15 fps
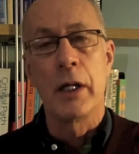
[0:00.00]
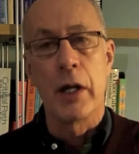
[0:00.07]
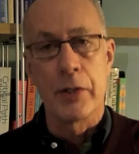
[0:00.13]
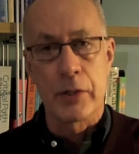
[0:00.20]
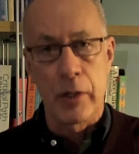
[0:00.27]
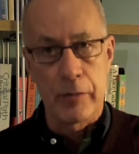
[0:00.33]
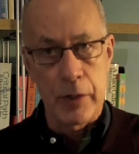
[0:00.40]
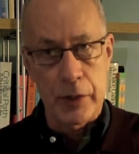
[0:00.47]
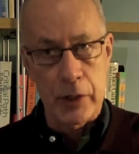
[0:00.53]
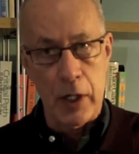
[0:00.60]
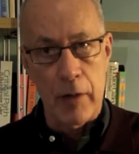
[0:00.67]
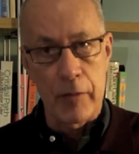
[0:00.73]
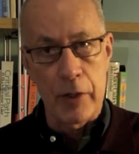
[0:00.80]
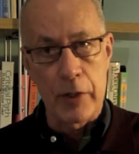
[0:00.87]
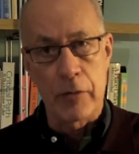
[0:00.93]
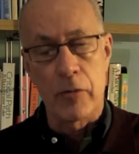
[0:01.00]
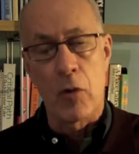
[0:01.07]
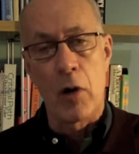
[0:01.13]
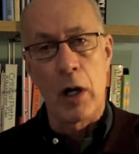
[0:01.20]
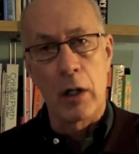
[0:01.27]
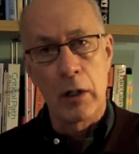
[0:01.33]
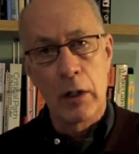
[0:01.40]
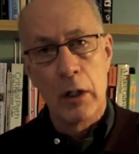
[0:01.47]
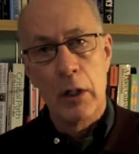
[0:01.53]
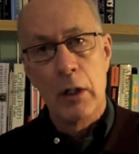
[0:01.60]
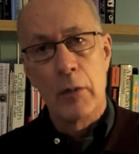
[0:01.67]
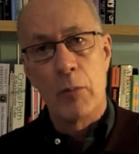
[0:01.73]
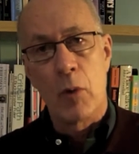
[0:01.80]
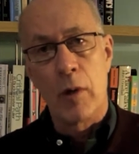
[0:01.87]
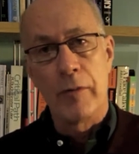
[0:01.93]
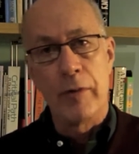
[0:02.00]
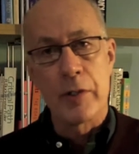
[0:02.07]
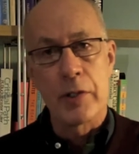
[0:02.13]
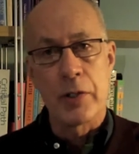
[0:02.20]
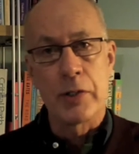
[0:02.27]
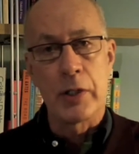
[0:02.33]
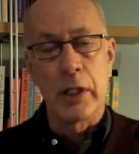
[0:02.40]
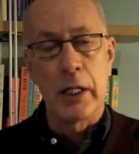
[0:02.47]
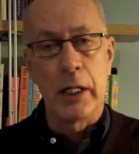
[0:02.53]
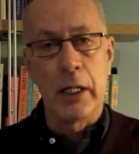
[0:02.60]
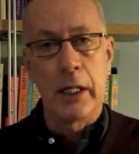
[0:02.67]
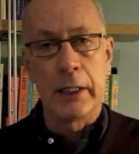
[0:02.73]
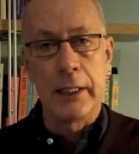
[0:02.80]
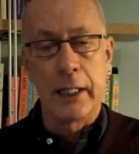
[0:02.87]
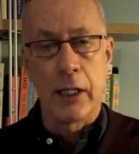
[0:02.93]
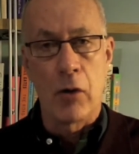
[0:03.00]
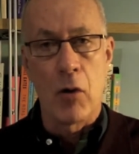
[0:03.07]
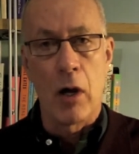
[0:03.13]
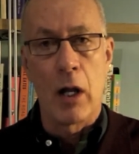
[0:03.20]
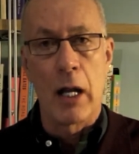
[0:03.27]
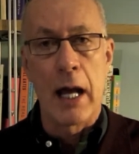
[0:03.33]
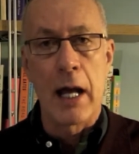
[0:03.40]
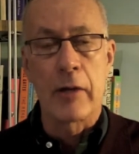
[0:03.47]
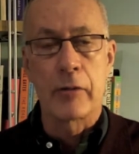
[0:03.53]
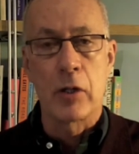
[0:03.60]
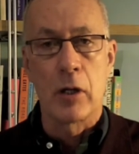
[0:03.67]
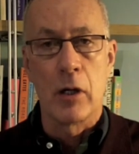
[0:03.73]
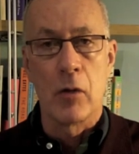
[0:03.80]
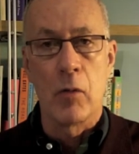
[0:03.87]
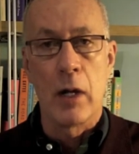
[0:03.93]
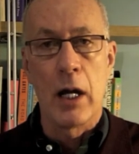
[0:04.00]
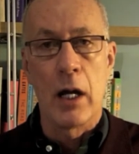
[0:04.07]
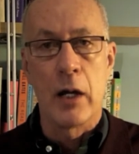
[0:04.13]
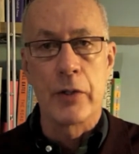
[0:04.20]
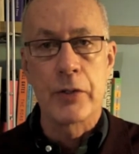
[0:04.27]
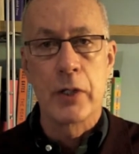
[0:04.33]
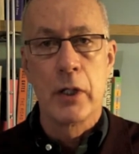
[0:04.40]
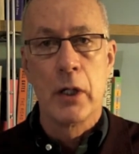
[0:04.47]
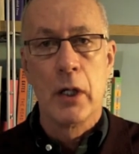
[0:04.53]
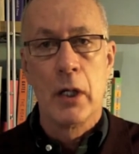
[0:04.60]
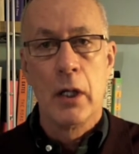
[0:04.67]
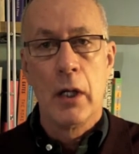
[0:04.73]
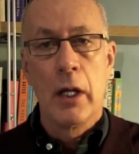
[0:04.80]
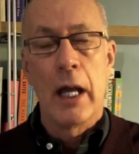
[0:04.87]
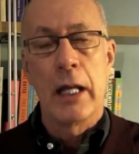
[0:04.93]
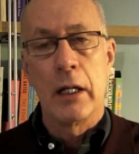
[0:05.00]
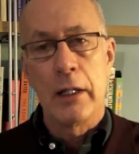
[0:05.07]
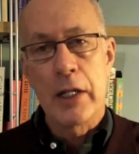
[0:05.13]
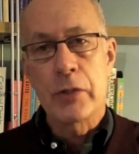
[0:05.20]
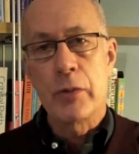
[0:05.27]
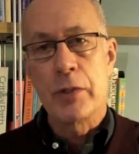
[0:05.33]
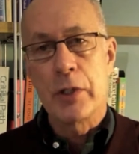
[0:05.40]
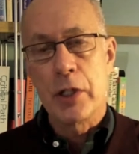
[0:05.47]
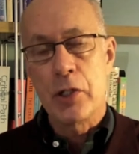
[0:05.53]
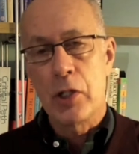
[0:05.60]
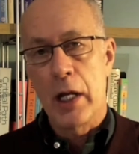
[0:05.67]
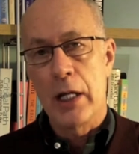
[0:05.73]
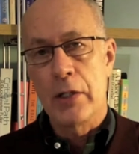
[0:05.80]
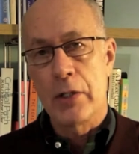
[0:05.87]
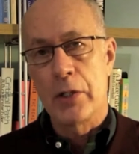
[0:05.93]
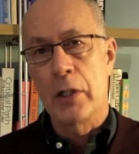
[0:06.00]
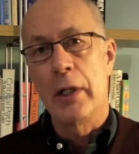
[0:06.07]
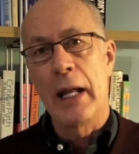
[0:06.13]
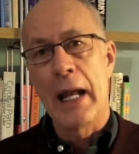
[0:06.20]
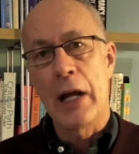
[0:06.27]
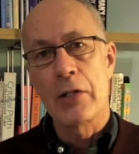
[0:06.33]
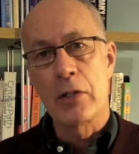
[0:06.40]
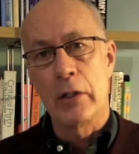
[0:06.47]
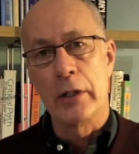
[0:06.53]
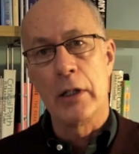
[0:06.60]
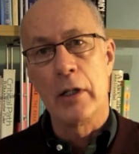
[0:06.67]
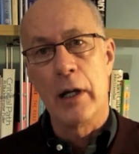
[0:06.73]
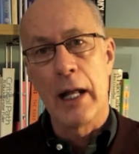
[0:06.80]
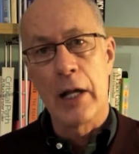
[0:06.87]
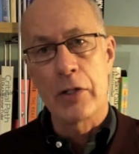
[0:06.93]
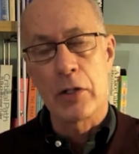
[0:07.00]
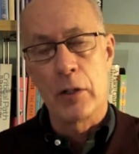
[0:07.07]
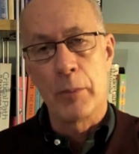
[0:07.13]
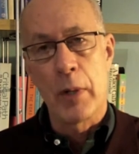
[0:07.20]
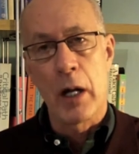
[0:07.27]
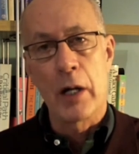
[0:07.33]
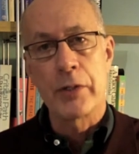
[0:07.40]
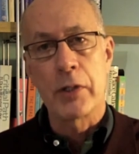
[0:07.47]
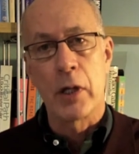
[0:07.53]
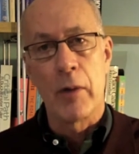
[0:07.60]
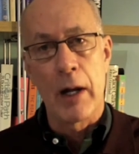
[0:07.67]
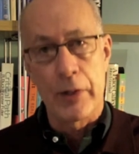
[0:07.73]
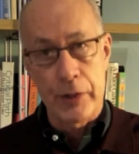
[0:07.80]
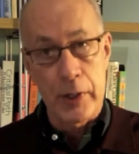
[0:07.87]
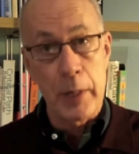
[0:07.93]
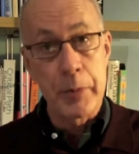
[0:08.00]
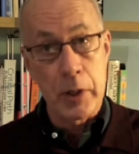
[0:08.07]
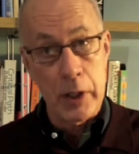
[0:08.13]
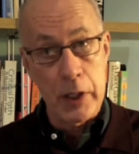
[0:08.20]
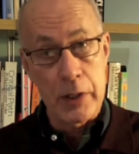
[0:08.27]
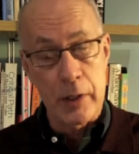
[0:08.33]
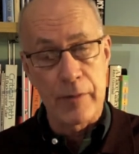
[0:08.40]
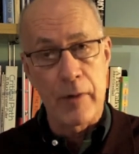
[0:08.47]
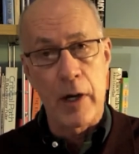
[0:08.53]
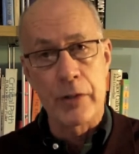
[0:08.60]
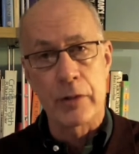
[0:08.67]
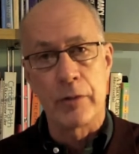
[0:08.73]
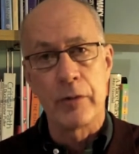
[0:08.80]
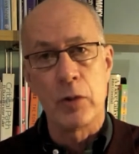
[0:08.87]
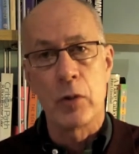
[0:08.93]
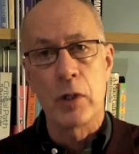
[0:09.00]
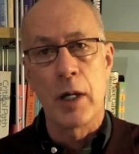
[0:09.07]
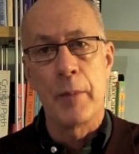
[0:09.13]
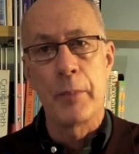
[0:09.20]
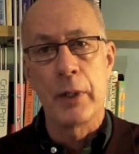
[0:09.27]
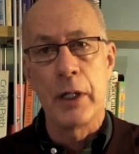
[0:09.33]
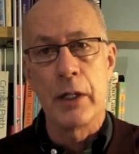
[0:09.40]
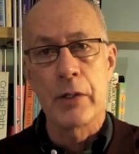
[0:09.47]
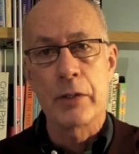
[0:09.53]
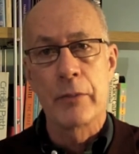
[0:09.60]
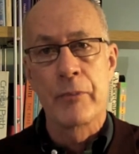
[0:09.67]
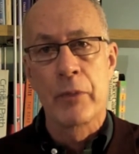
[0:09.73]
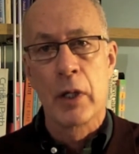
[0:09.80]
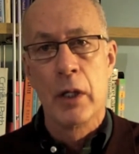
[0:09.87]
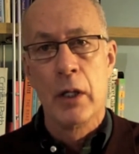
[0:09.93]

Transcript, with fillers: because of discoveries of oil, more efficiency at getting oil out of current wells. And unless we see changes in national and international policy around subsidies to fossil fuel companies